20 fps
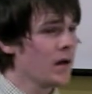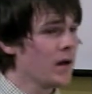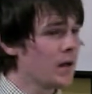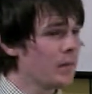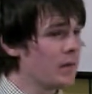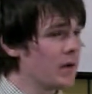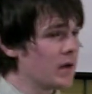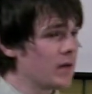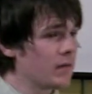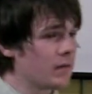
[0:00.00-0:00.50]
in
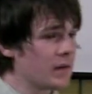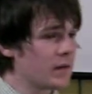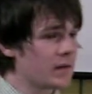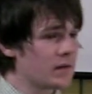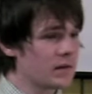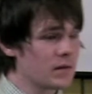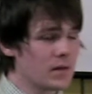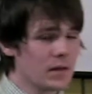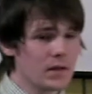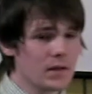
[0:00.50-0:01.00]
the middle of
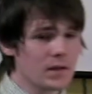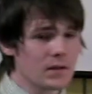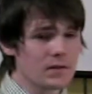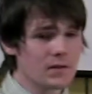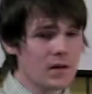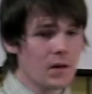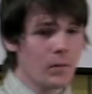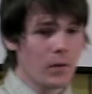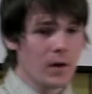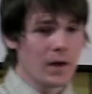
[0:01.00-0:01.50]
this, in this
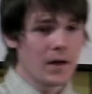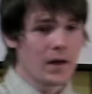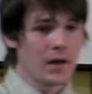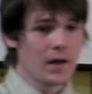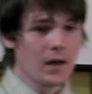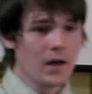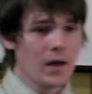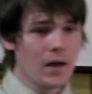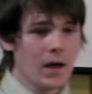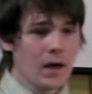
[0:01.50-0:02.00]
subway.
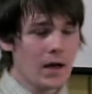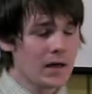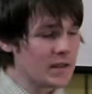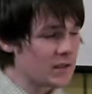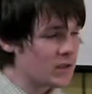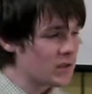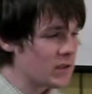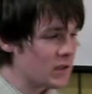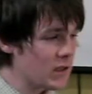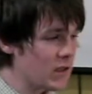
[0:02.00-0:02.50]
And he
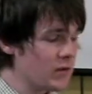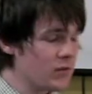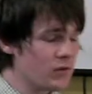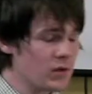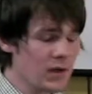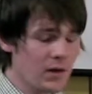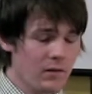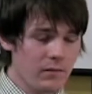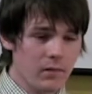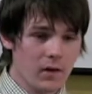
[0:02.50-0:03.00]
just
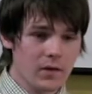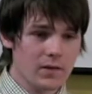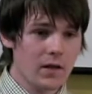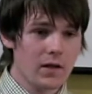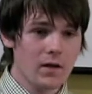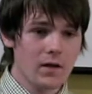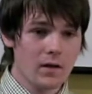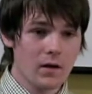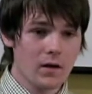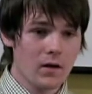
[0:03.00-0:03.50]
literally, I
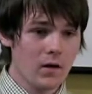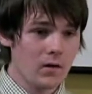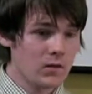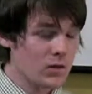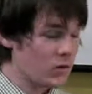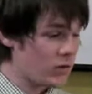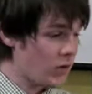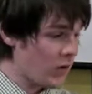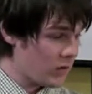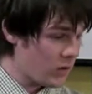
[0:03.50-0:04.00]

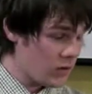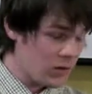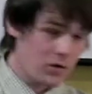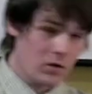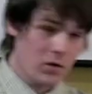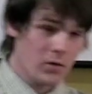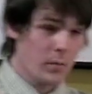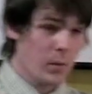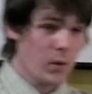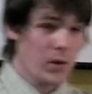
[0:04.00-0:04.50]

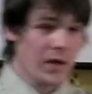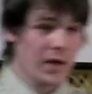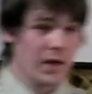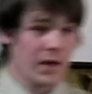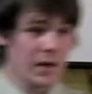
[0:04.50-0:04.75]
couldn't put it